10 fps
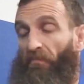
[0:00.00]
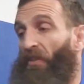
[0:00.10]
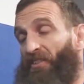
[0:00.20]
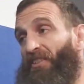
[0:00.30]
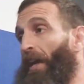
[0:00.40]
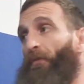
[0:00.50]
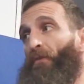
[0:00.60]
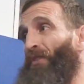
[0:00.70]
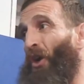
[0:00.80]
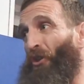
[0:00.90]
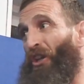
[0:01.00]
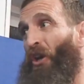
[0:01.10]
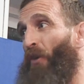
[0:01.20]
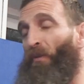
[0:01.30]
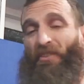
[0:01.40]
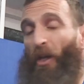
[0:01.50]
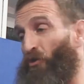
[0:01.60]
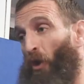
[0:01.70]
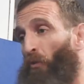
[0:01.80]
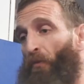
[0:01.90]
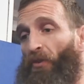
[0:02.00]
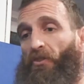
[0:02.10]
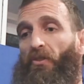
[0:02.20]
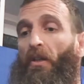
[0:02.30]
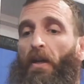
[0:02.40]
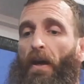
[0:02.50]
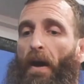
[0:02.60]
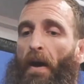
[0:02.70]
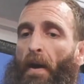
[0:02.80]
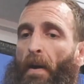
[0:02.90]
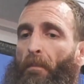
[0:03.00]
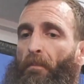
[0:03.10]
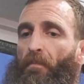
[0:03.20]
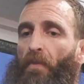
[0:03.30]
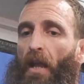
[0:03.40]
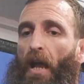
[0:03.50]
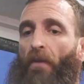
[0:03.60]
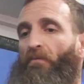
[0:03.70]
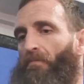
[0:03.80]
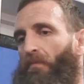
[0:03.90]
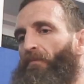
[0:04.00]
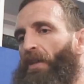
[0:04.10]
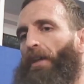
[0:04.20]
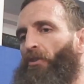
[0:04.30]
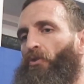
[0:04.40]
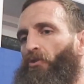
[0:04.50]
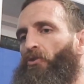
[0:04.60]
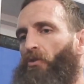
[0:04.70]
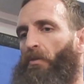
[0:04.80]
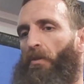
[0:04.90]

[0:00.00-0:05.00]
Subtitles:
they're safe and they're not going to hurt themselves or others. And the adults,